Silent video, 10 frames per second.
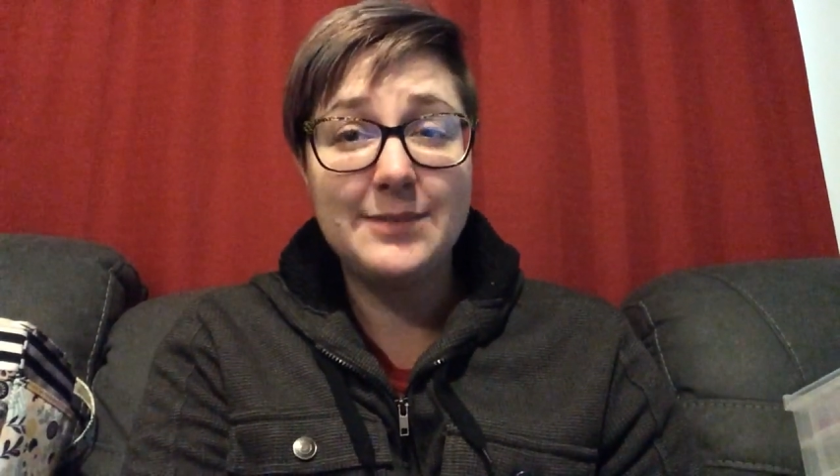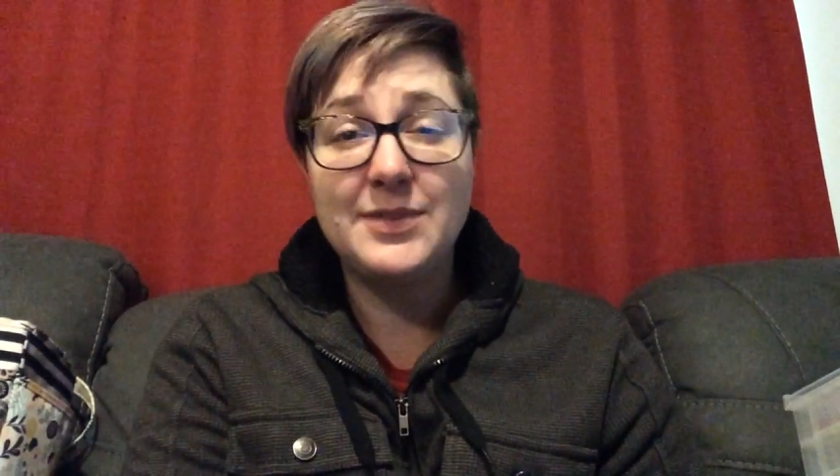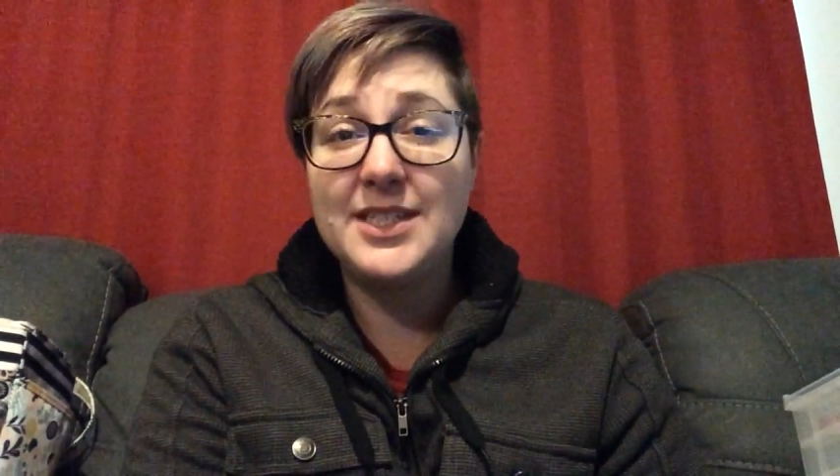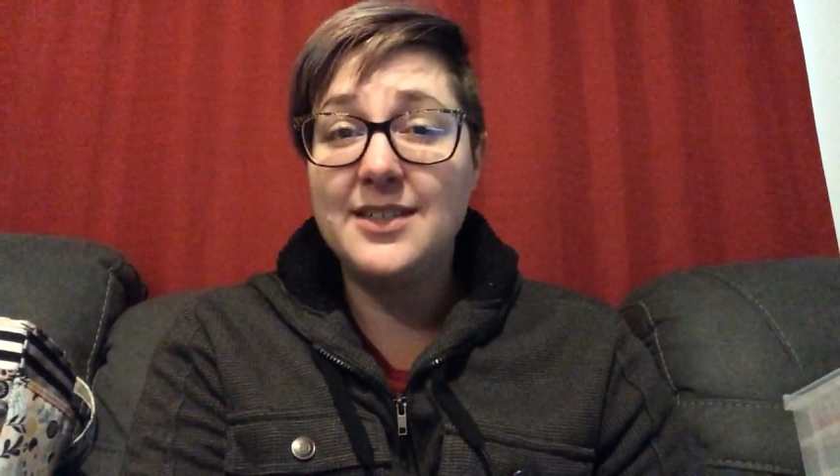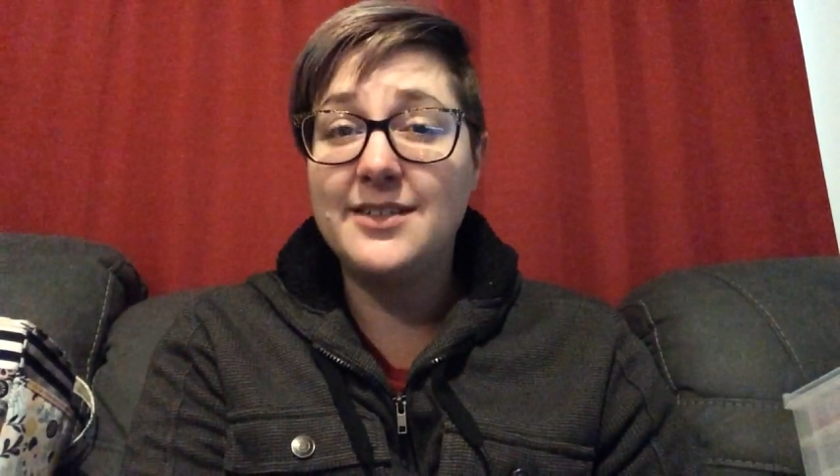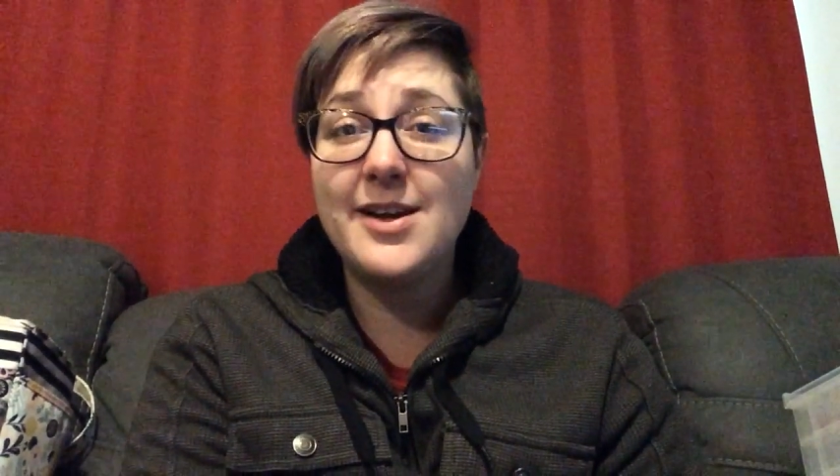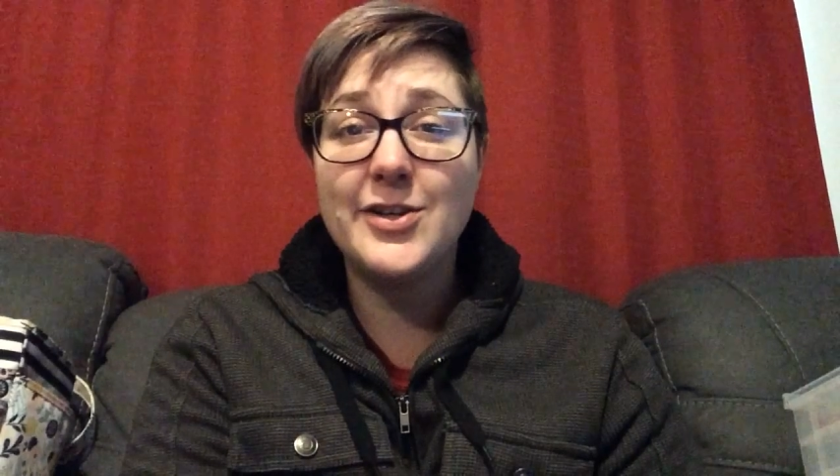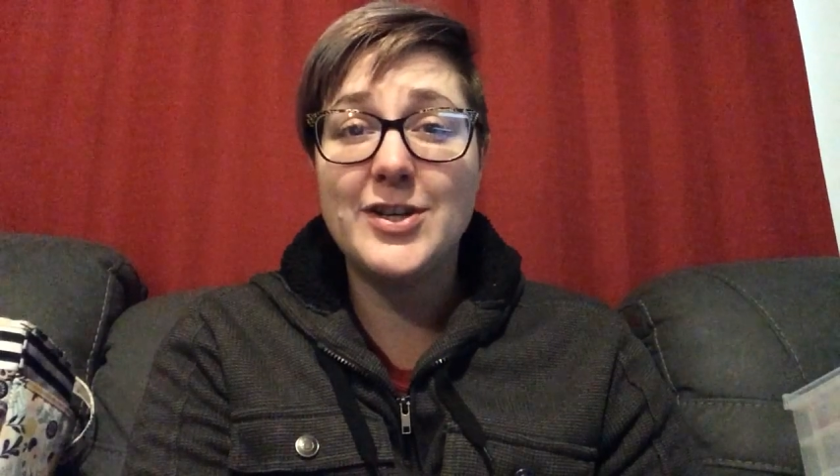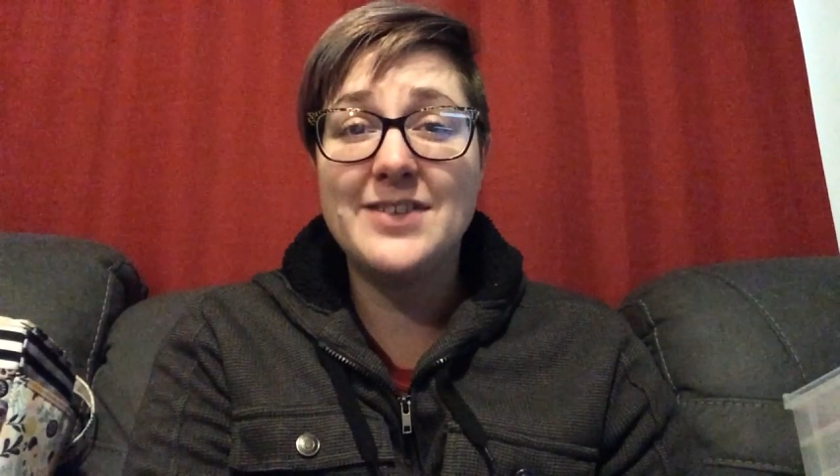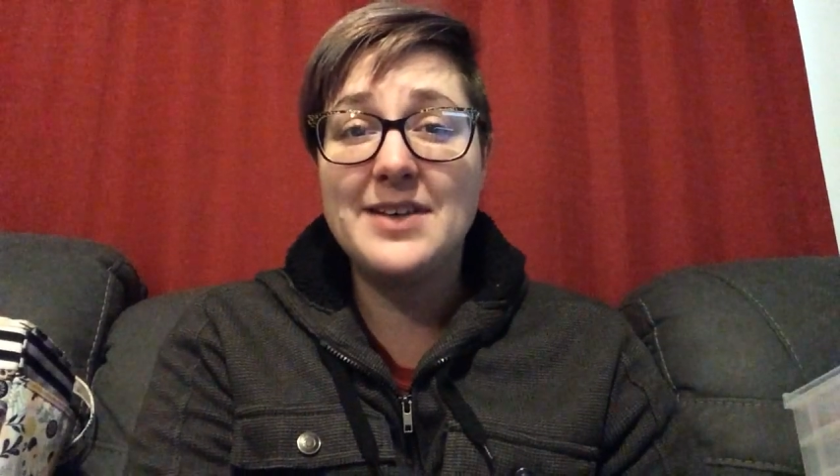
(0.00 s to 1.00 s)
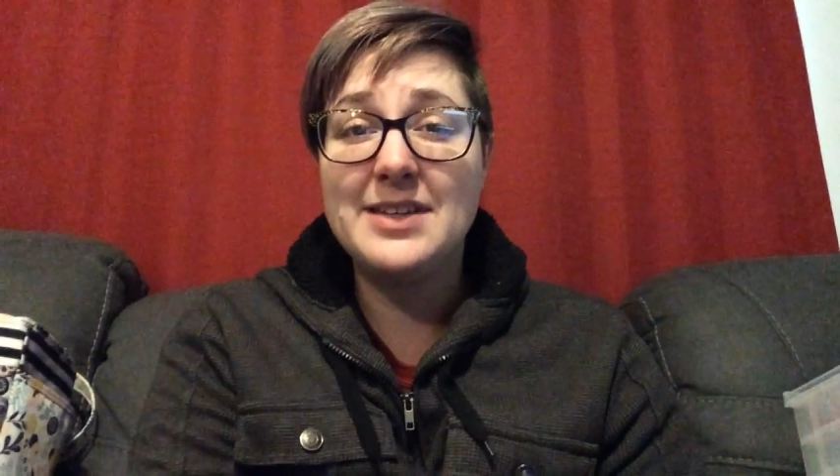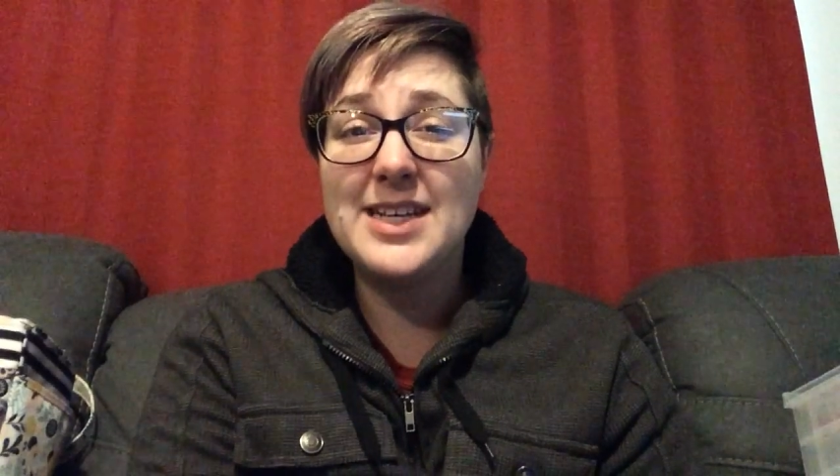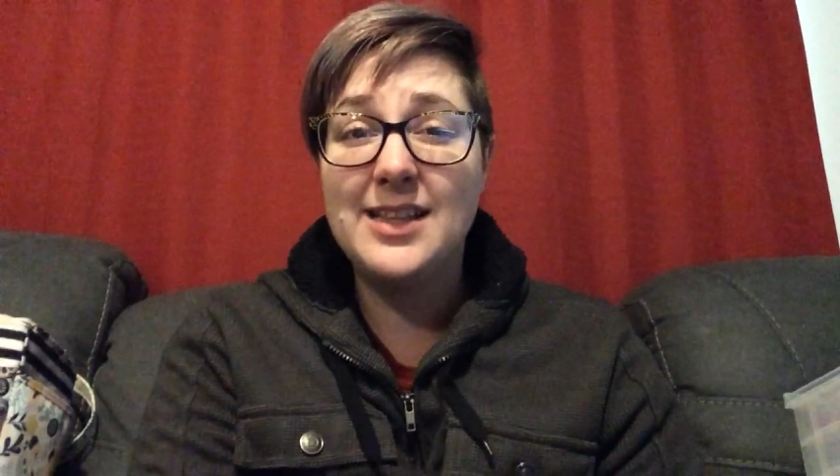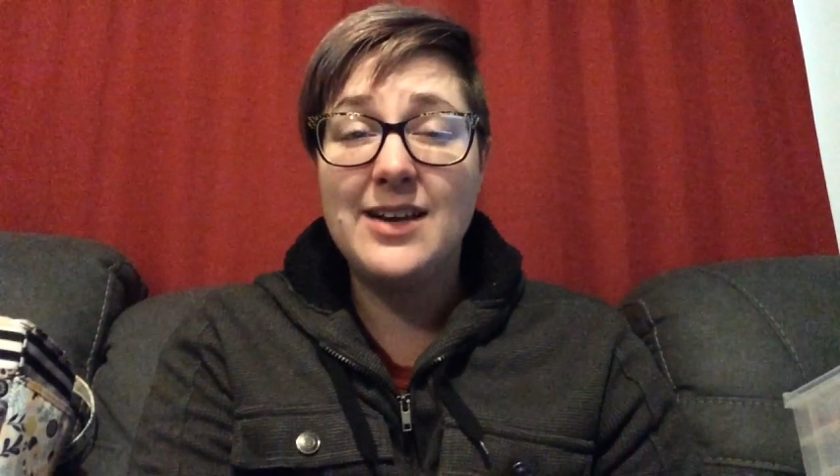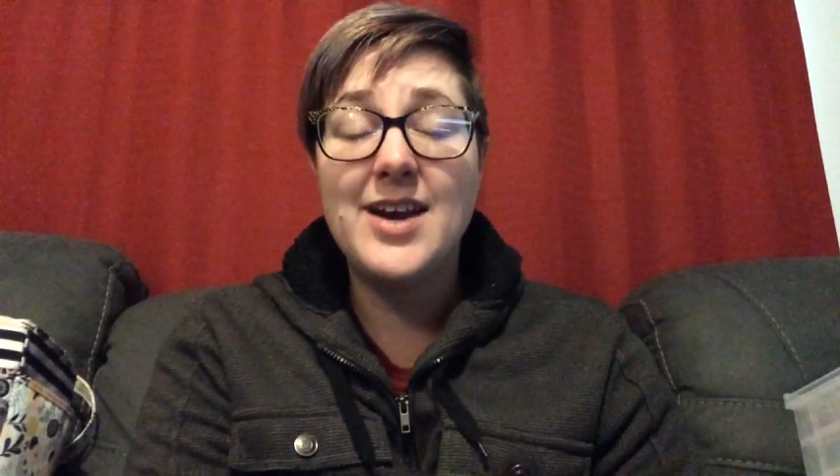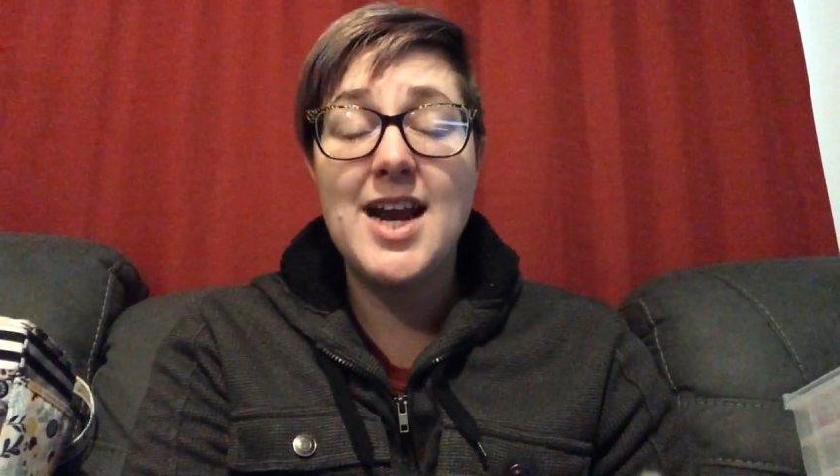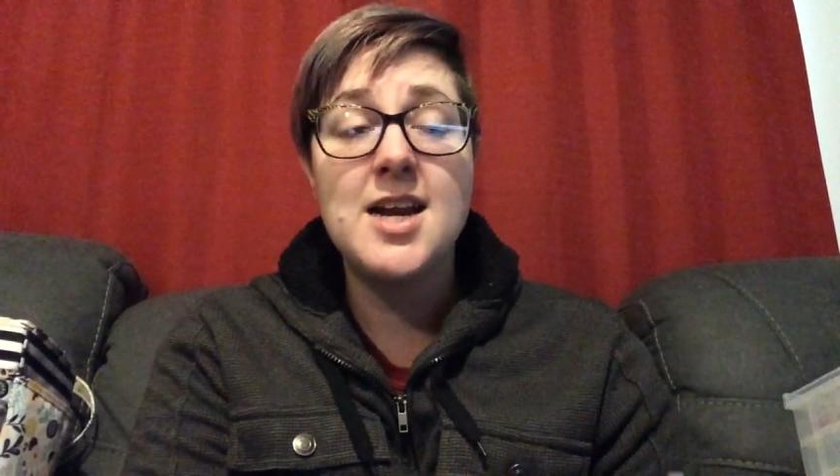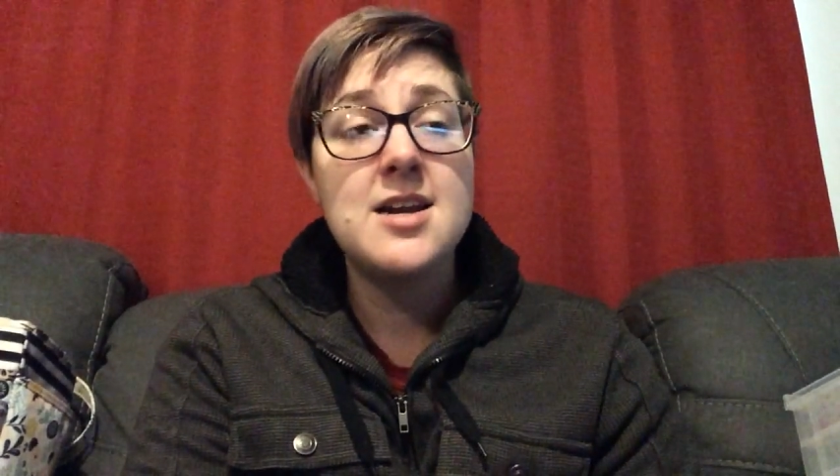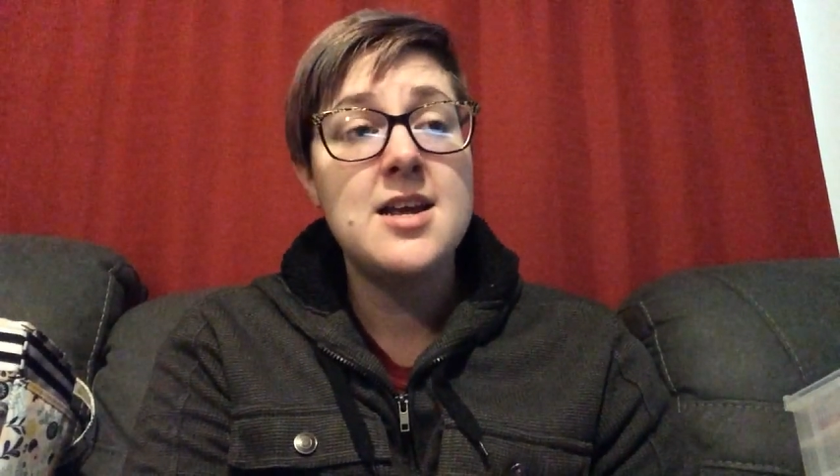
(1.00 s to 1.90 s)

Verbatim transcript: I'm still not sure if I said that right.